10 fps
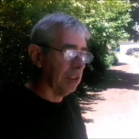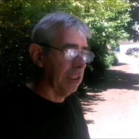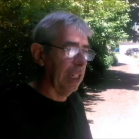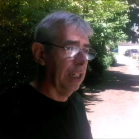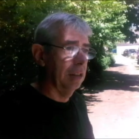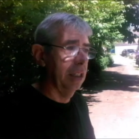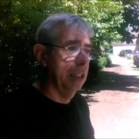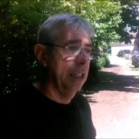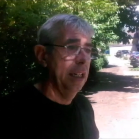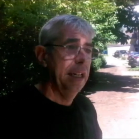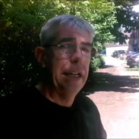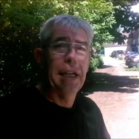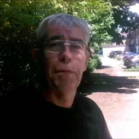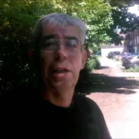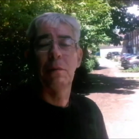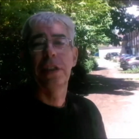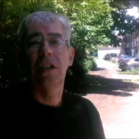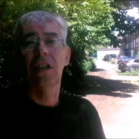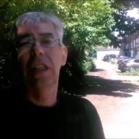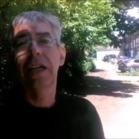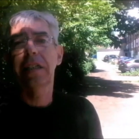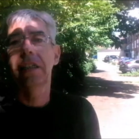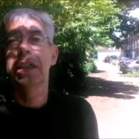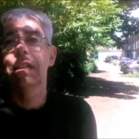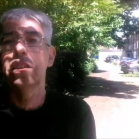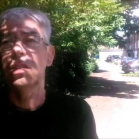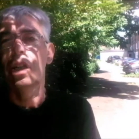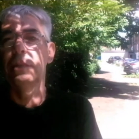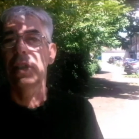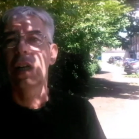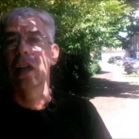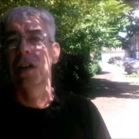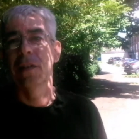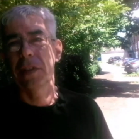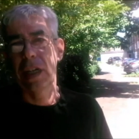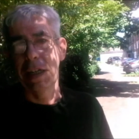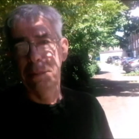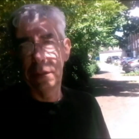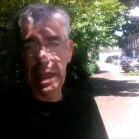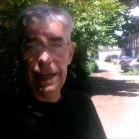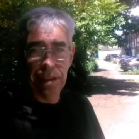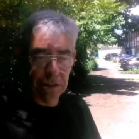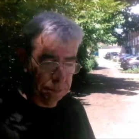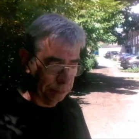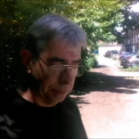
So anyway, we got lucky last time that Clive came down